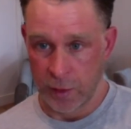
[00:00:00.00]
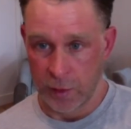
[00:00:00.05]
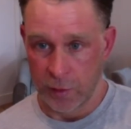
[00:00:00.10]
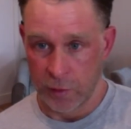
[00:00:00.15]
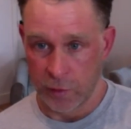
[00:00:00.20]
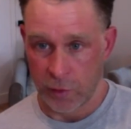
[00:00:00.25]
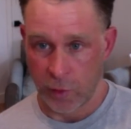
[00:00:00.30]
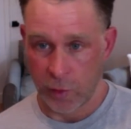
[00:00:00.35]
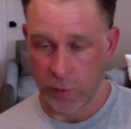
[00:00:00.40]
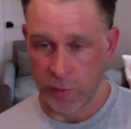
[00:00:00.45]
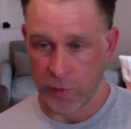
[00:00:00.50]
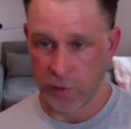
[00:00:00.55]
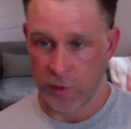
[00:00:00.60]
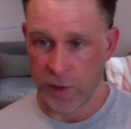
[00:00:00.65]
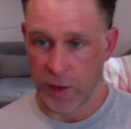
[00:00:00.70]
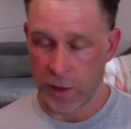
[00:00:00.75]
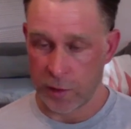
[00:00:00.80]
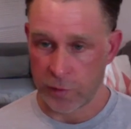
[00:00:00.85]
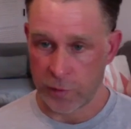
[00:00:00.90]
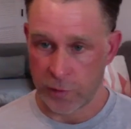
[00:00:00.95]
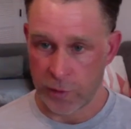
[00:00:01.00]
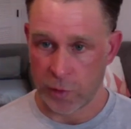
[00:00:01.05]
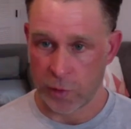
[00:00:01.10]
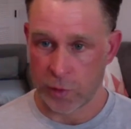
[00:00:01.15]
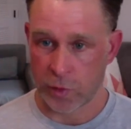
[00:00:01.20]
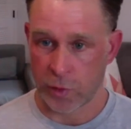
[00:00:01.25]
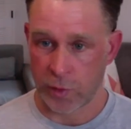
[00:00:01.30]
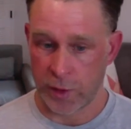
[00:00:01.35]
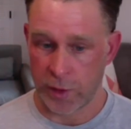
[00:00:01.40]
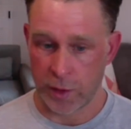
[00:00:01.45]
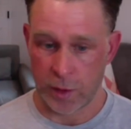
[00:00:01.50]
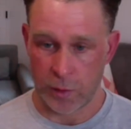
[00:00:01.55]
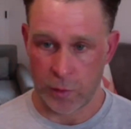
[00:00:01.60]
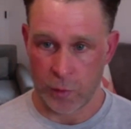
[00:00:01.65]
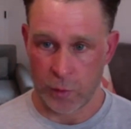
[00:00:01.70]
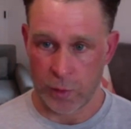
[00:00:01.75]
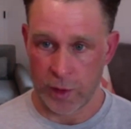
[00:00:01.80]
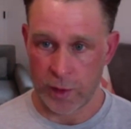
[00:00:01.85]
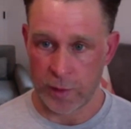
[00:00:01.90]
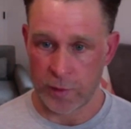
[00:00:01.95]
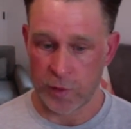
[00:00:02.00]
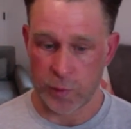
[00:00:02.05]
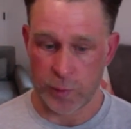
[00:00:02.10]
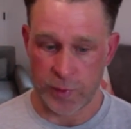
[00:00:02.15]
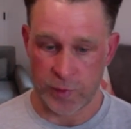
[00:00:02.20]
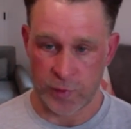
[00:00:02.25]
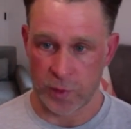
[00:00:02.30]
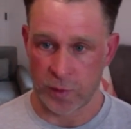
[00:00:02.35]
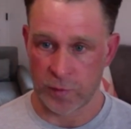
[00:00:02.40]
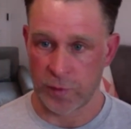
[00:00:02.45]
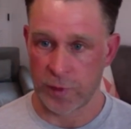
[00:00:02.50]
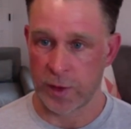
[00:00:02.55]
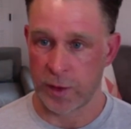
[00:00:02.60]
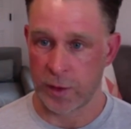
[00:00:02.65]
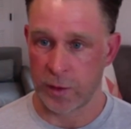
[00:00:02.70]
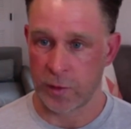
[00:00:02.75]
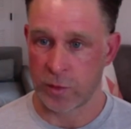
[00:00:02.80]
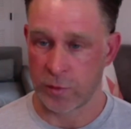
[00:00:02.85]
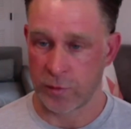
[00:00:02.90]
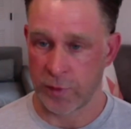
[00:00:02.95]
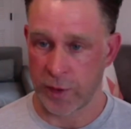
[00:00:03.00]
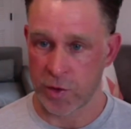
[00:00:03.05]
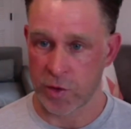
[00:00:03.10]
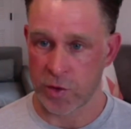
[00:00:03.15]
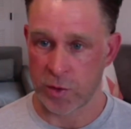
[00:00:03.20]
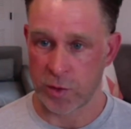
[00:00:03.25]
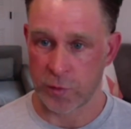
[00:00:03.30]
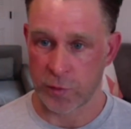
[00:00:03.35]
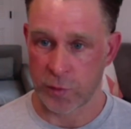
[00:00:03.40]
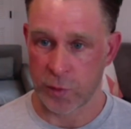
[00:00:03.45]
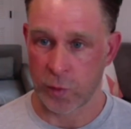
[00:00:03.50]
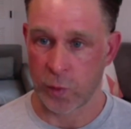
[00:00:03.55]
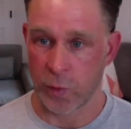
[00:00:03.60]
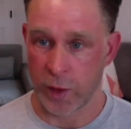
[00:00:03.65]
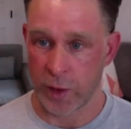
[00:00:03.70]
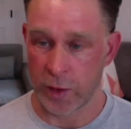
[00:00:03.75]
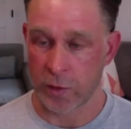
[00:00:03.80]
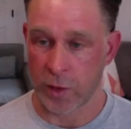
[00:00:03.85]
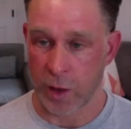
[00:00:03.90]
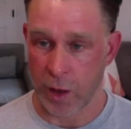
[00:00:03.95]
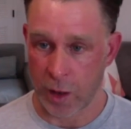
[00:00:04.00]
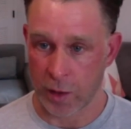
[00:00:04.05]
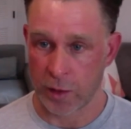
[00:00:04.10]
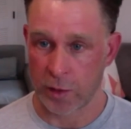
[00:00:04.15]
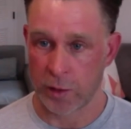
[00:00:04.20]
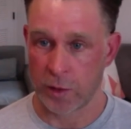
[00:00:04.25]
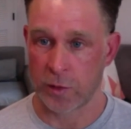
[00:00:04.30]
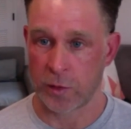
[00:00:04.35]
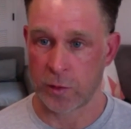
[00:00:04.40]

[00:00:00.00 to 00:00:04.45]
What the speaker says: So instead of, creating one specific intervention for one targeted